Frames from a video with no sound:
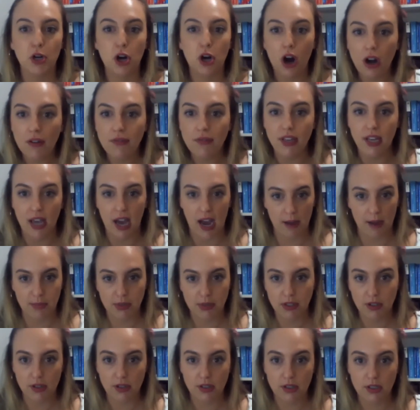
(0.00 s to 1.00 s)
coffee
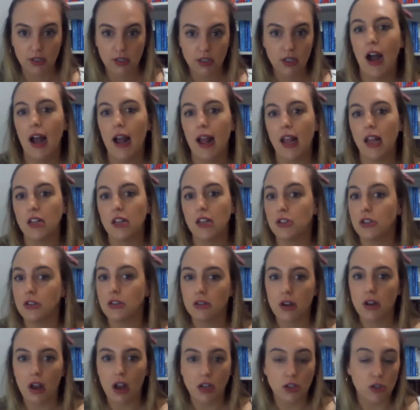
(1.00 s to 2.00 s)
capsules. I
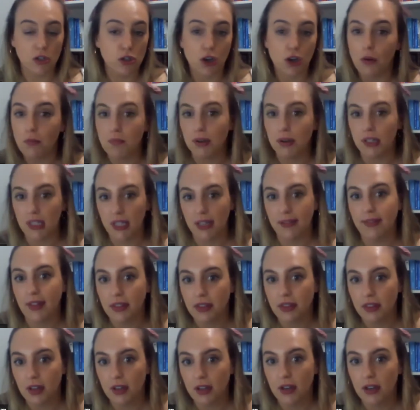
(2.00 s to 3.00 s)
don't believe
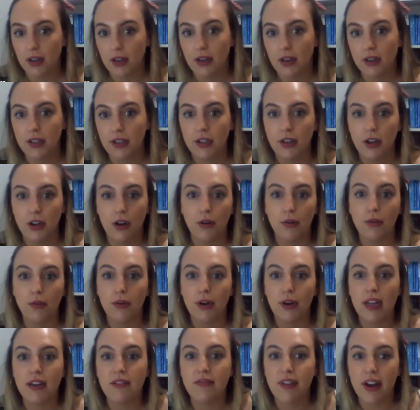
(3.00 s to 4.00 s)
that the
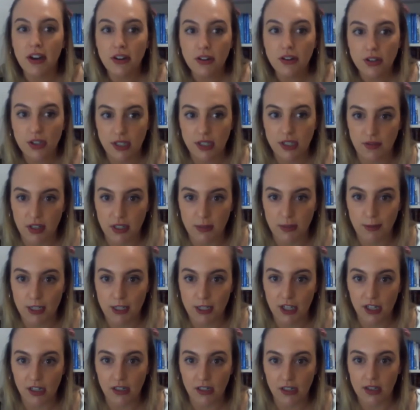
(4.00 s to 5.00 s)
inventors of these
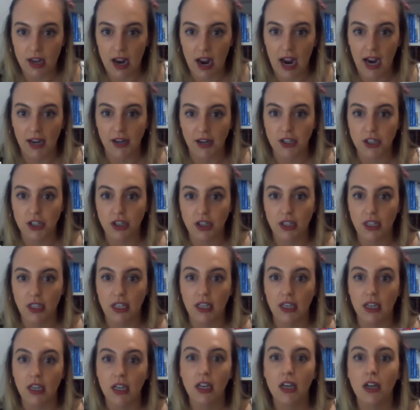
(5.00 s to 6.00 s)
materials
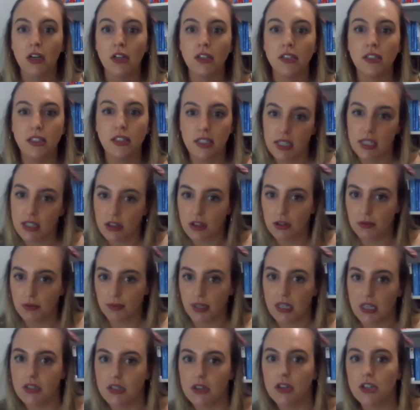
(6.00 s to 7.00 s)
actually did the
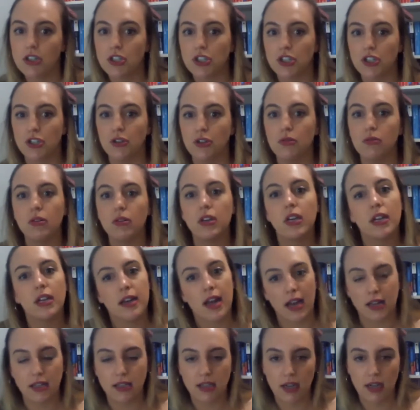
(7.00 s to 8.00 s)
research to
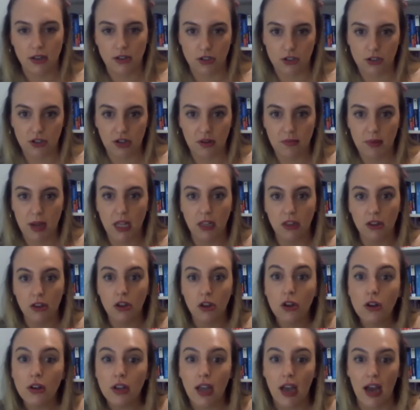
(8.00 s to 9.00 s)
connect downstream and
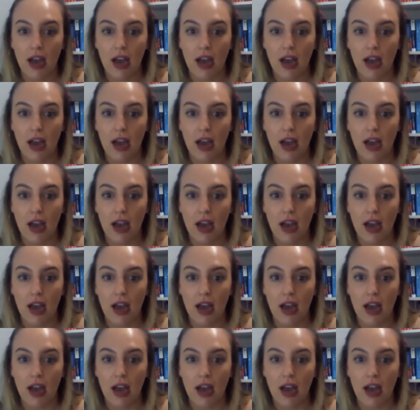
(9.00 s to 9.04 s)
